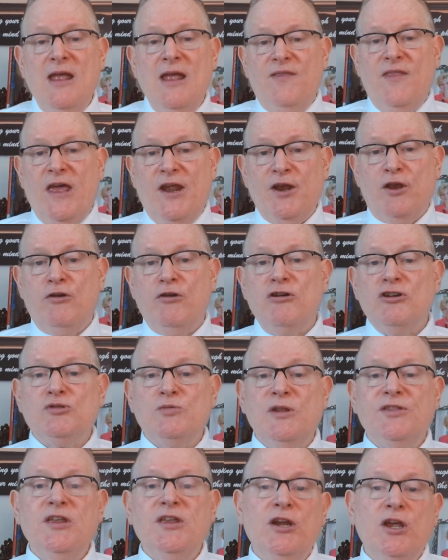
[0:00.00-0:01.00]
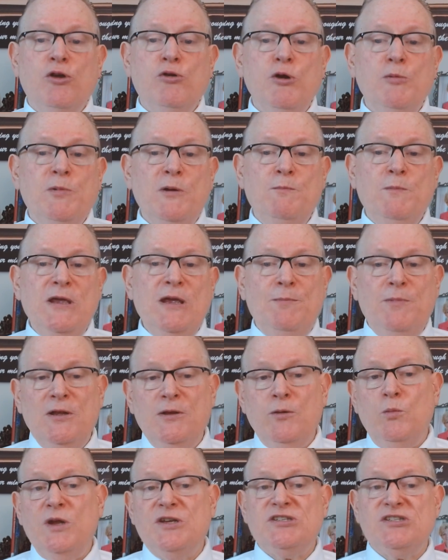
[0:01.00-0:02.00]
that occurs within a group of people
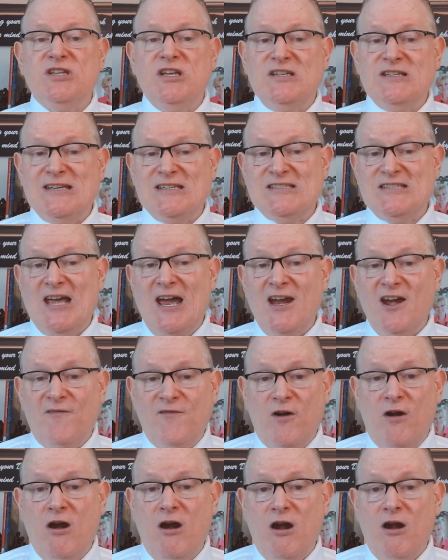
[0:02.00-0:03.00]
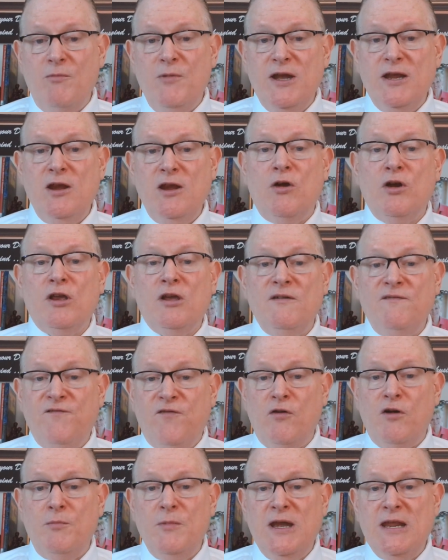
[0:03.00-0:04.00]
in which the desire for harmony or
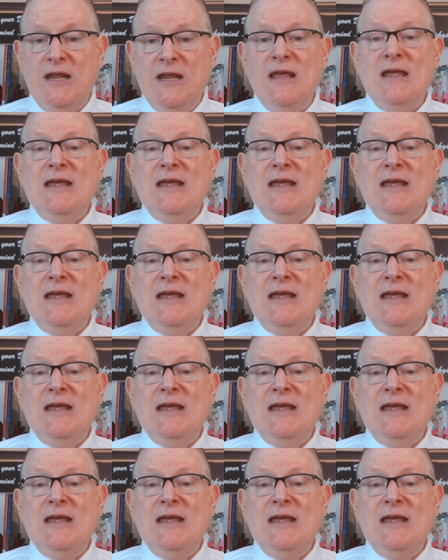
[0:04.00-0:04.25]
conformity